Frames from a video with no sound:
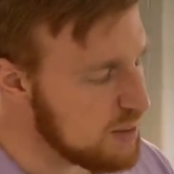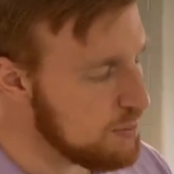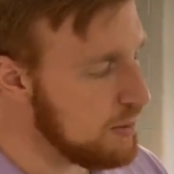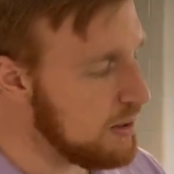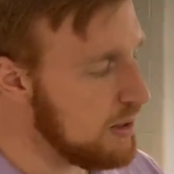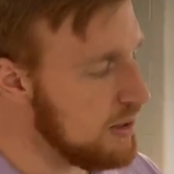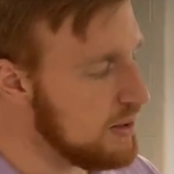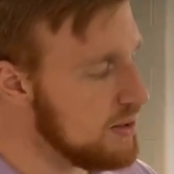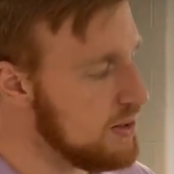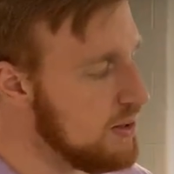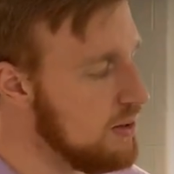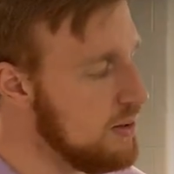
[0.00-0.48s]
but
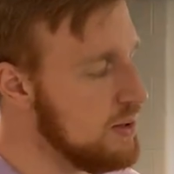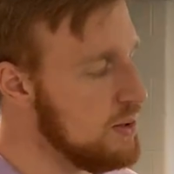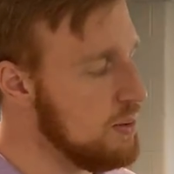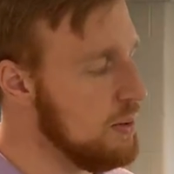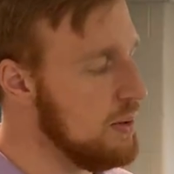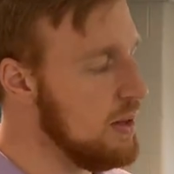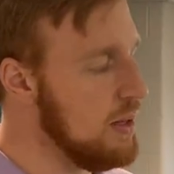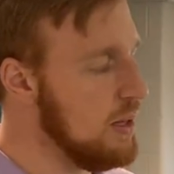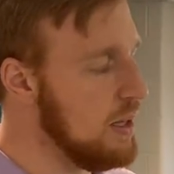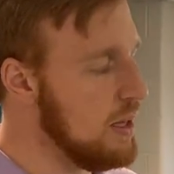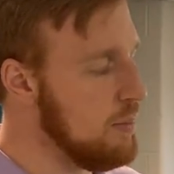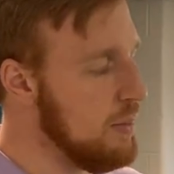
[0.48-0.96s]
also as we
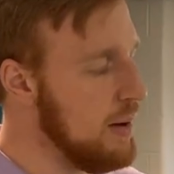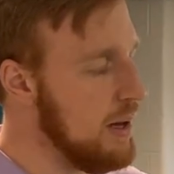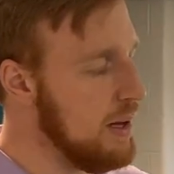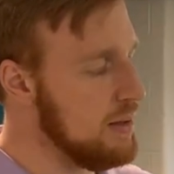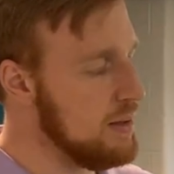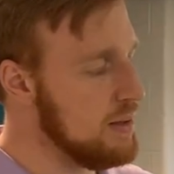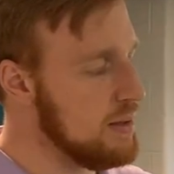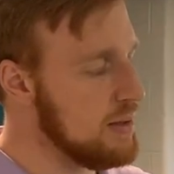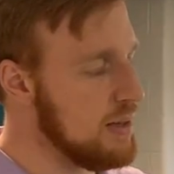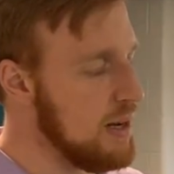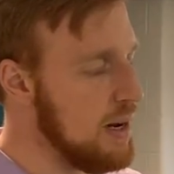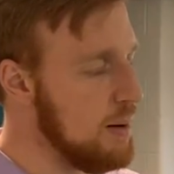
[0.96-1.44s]
think
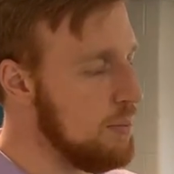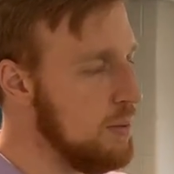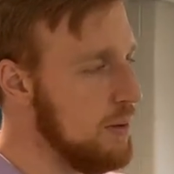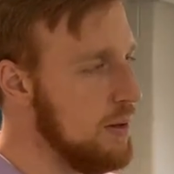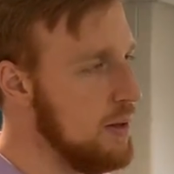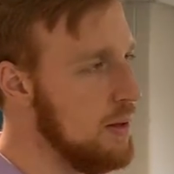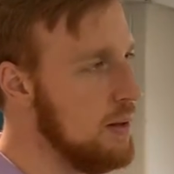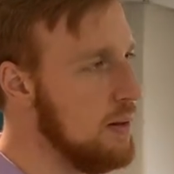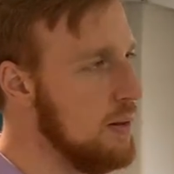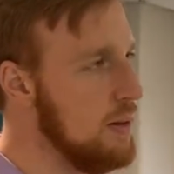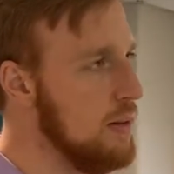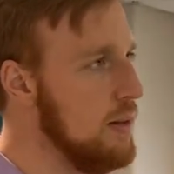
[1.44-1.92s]
about
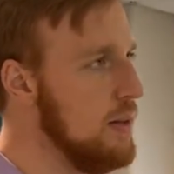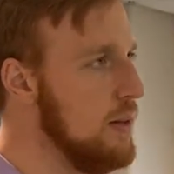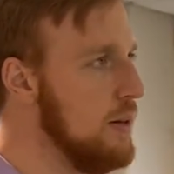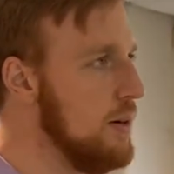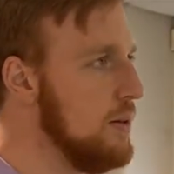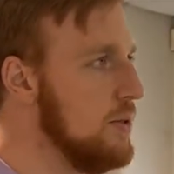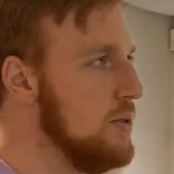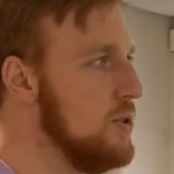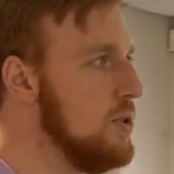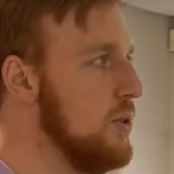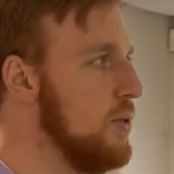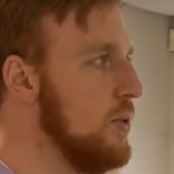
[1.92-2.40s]
discipling the
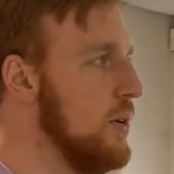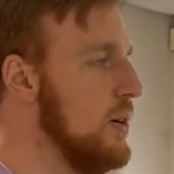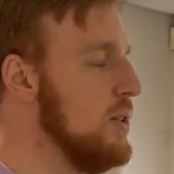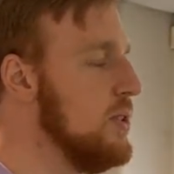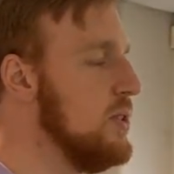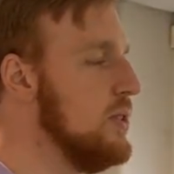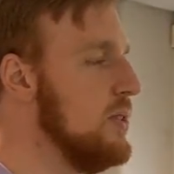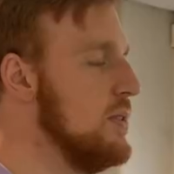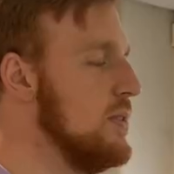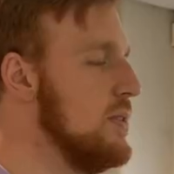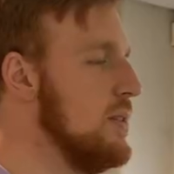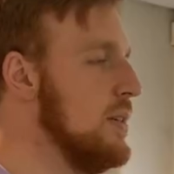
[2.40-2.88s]
younger
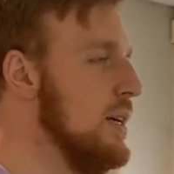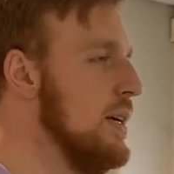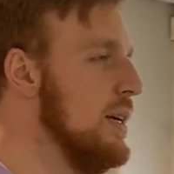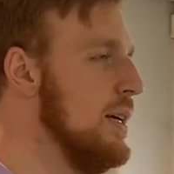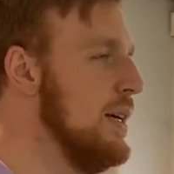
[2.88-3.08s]
generations.